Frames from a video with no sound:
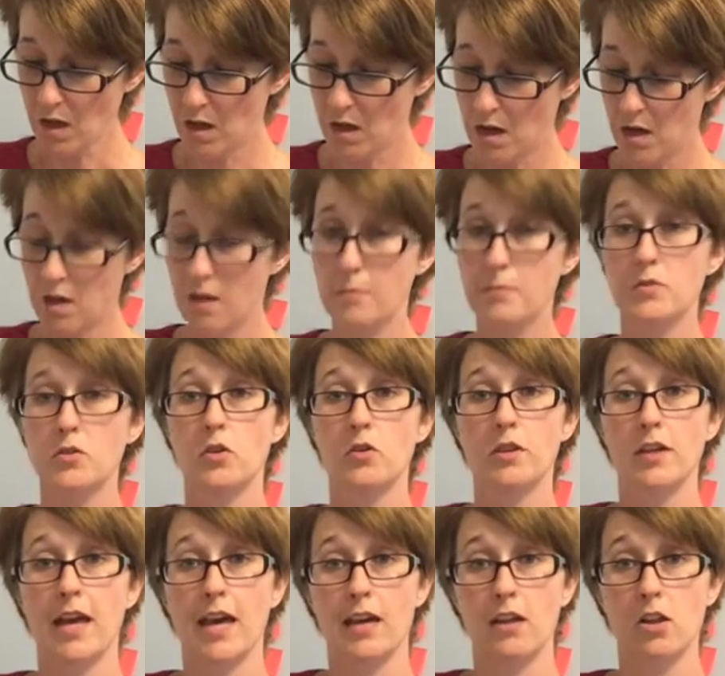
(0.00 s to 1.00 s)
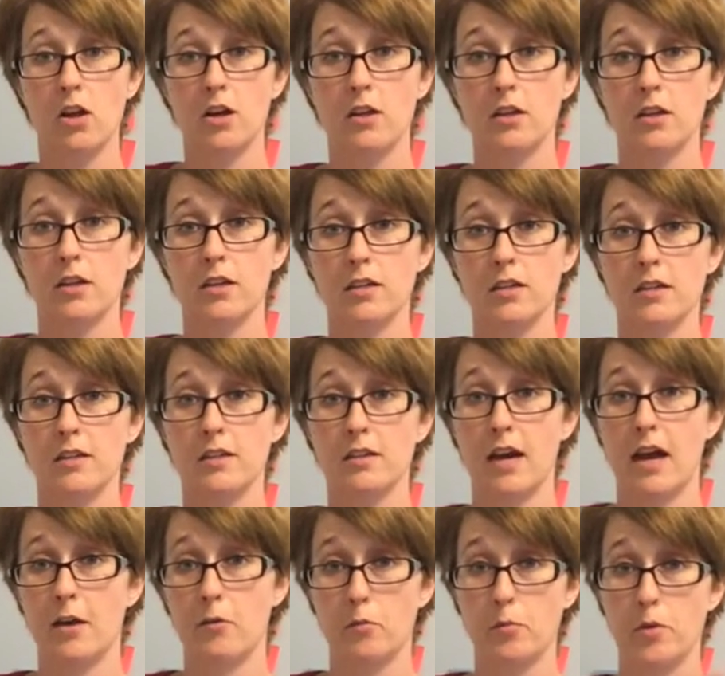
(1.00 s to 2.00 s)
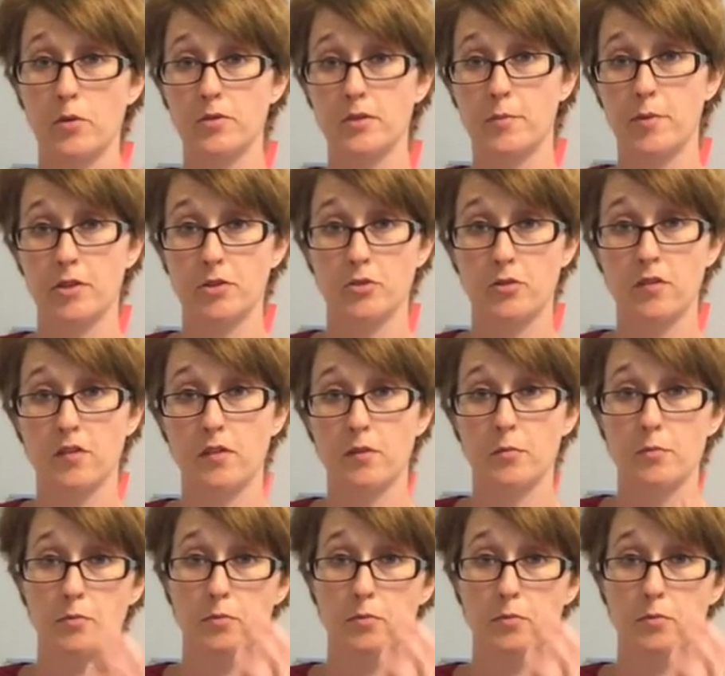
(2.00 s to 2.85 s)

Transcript: Um, so the catalog, uh, I will post a picture of the